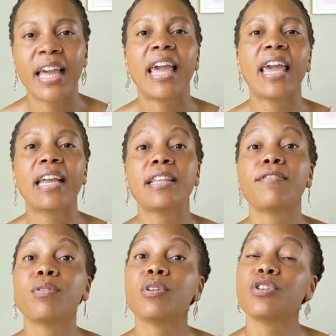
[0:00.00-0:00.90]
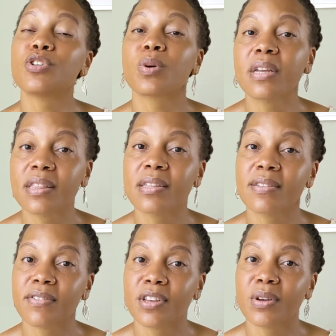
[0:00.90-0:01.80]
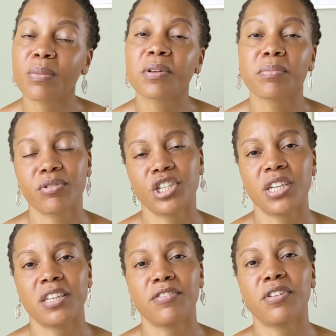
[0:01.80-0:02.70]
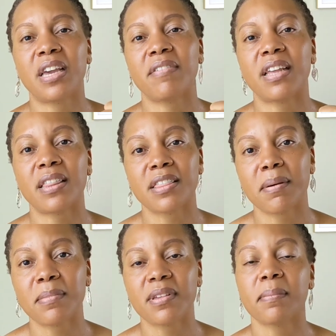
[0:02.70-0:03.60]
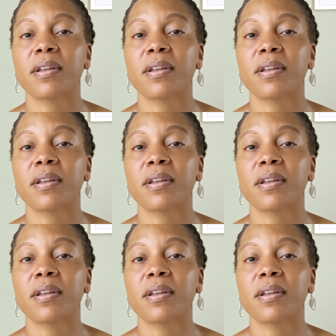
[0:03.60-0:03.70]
And if you enjoyed this video, I would appreciate it if you gave it a thumbs up,